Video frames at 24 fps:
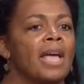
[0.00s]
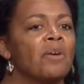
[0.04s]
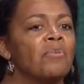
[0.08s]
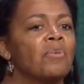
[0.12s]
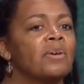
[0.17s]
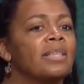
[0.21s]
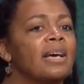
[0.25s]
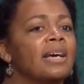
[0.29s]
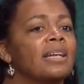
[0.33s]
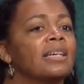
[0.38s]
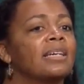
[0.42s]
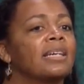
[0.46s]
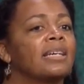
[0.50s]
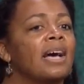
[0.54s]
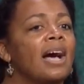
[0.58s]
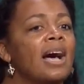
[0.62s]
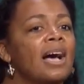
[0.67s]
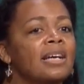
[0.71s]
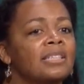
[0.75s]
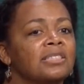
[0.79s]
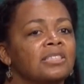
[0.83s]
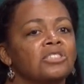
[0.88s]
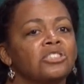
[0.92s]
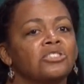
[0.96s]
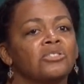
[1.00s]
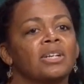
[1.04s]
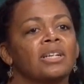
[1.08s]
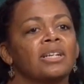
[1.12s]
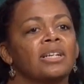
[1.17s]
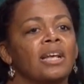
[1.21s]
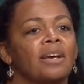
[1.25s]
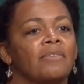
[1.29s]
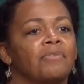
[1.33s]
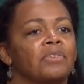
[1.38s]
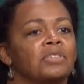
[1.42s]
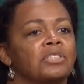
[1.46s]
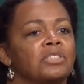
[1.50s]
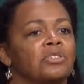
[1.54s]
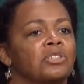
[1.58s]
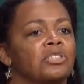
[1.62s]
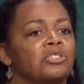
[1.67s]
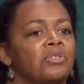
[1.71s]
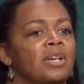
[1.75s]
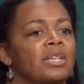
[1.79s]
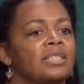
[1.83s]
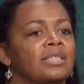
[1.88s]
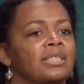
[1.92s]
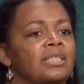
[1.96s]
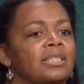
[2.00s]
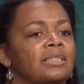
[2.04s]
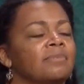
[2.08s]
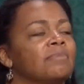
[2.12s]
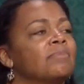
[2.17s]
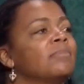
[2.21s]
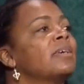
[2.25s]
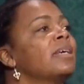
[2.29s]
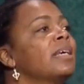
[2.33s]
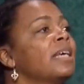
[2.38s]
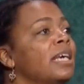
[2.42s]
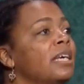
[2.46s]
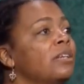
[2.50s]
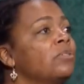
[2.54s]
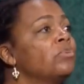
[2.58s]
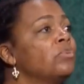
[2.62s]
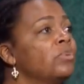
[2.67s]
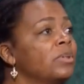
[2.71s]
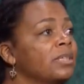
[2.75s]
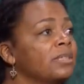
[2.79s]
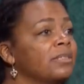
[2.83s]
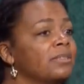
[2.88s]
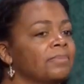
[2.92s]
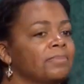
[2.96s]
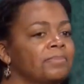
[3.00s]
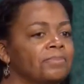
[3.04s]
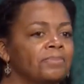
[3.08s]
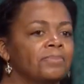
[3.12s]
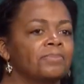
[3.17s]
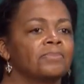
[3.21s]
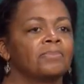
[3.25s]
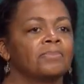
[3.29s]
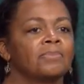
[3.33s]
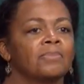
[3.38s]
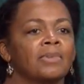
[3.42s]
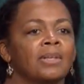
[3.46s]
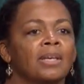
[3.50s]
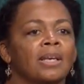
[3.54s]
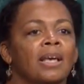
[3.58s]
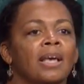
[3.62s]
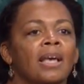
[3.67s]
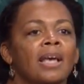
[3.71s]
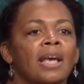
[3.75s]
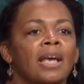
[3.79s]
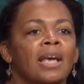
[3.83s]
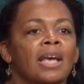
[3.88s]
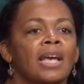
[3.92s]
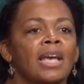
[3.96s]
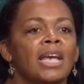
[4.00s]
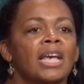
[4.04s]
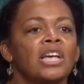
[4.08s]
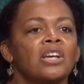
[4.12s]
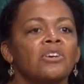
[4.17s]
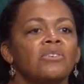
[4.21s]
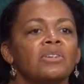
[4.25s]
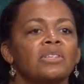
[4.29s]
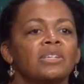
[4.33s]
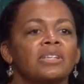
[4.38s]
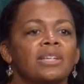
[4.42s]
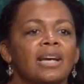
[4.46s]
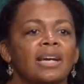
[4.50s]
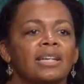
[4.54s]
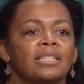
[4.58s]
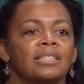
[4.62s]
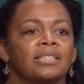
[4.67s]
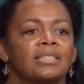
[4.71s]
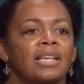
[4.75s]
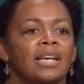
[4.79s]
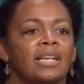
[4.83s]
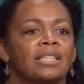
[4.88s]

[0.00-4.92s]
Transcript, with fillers: And without a concentrated effort to address it, it will. Here in the United